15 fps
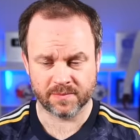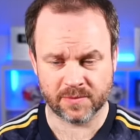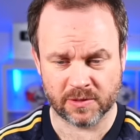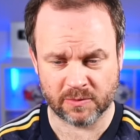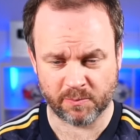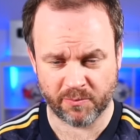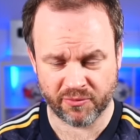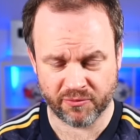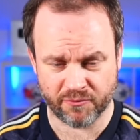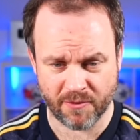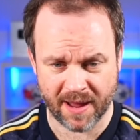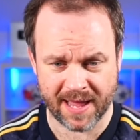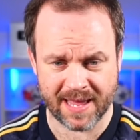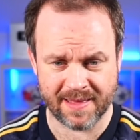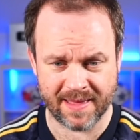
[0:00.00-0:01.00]
Just
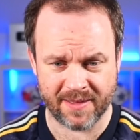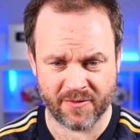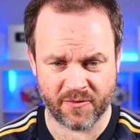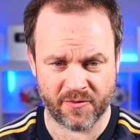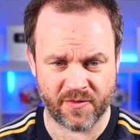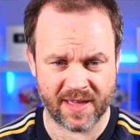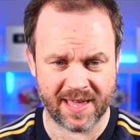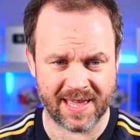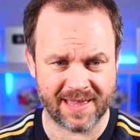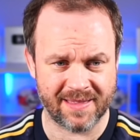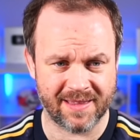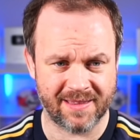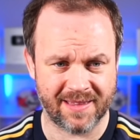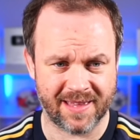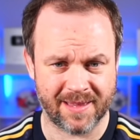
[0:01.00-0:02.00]
pray they fit in the
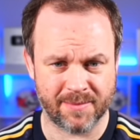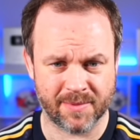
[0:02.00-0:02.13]
team.